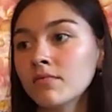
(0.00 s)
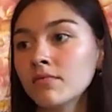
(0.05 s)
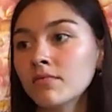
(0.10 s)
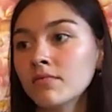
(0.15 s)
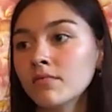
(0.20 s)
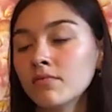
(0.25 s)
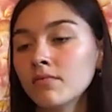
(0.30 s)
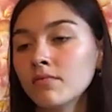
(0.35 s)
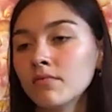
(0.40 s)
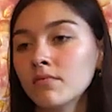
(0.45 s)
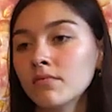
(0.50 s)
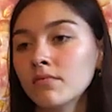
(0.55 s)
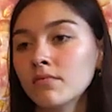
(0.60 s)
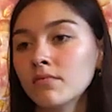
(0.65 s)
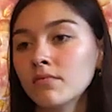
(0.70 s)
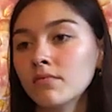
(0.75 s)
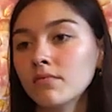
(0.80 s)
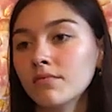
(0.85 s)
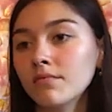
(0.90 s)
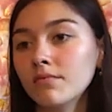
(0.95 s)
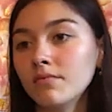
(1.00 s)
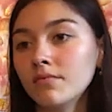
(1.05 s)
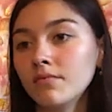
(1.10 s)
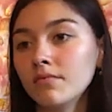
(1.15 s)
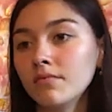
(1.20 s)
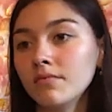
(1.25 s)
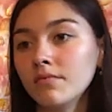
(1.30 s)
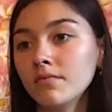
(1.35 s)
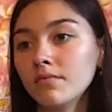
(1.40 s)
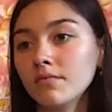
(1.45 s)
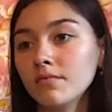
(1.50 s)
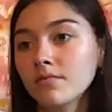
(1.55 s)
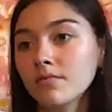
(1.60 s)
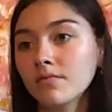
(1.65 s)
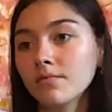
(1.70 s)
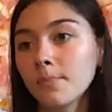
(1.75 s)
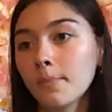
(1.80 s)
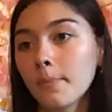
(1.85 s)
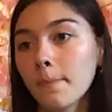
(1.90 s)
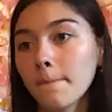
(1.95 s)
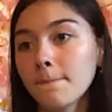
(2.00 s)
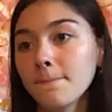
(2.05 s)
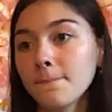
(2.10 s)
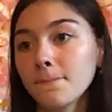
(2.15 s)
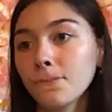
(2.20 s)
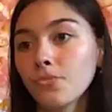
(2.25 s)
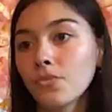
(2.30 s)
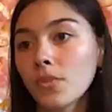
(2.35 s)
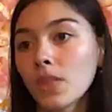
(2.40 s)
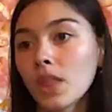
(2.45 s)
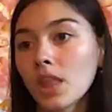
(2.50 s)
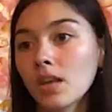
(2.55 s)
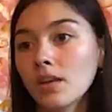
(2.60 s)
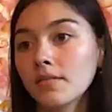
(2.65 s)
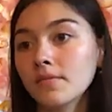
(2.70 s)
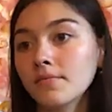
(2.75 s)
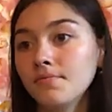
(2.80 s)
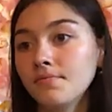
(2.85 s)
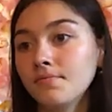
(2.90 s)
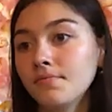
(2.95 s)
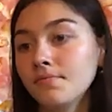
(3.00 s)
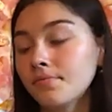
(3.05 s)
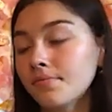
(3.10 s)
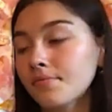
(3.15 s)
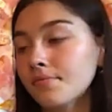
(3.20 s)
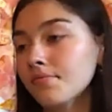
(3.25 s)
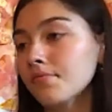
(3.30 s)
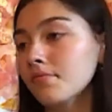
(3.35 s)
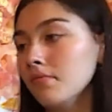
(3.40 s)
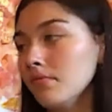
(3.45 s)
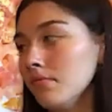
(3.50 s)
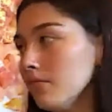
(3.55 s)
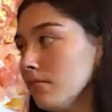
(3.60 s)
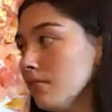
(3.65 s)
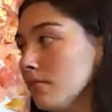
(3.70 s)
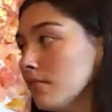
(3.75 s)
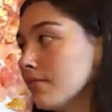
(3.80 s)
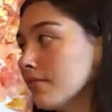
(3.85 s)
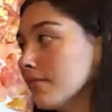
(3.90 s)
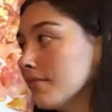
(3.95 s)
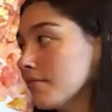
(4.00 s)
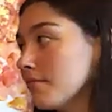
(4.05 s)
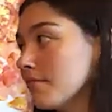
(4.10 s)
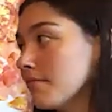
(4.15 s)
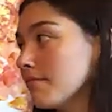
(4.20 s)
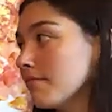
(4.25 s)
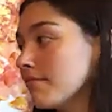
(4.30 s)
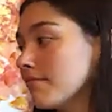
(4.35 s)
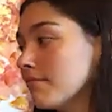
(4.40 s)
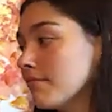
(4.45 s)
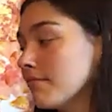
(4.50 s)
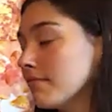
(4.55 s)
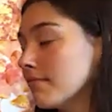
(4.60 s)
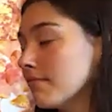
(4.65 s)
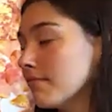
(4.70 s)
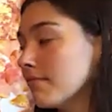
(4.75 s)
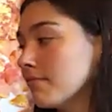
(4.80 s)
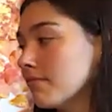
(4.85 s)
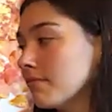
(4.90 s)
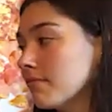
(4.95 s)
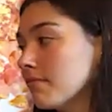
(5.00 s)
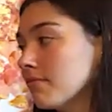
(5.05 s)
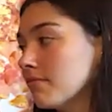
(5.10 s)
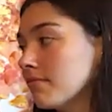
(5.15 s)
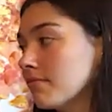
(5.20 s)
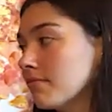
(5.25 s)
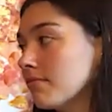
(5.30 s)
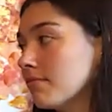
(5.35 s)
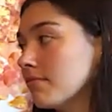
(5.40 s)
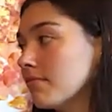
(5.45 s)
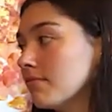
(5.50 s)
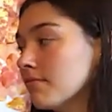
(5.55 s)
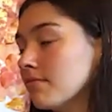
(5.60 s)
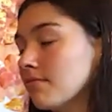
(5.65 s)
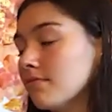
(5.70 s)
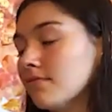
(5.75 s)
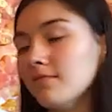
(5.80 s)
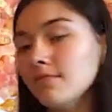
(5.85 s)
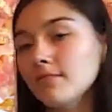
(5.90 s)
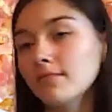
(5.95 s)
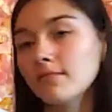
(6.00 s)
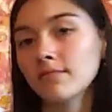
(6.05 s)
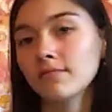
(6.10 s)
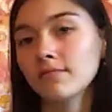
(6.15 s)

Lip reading: No words are spoken by the person on screen.